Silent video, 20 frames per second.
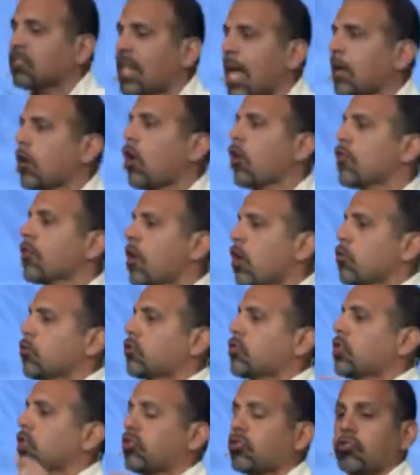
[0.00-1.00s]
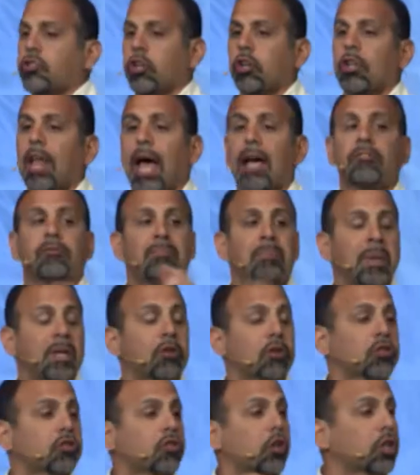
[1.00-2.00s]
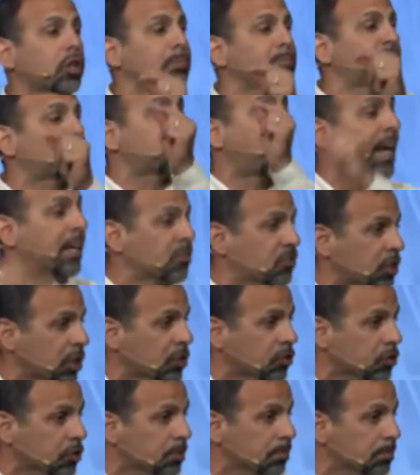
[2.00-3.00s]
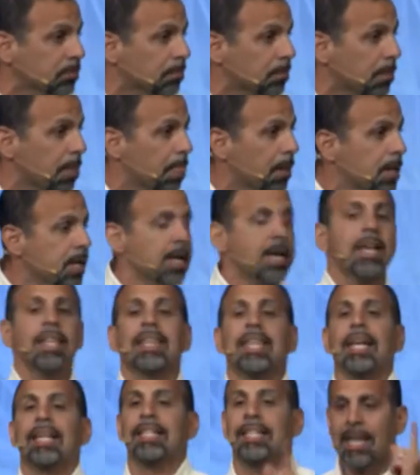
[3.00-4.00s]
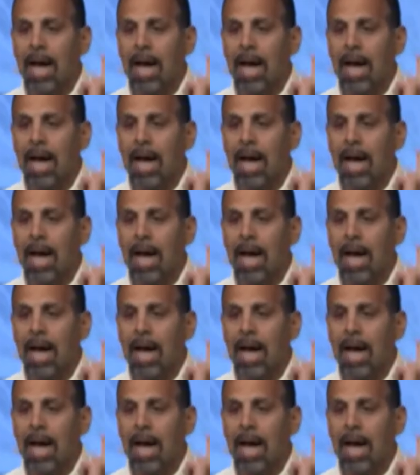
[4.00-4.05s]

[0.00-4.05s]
that although she still has bitter circumstances, that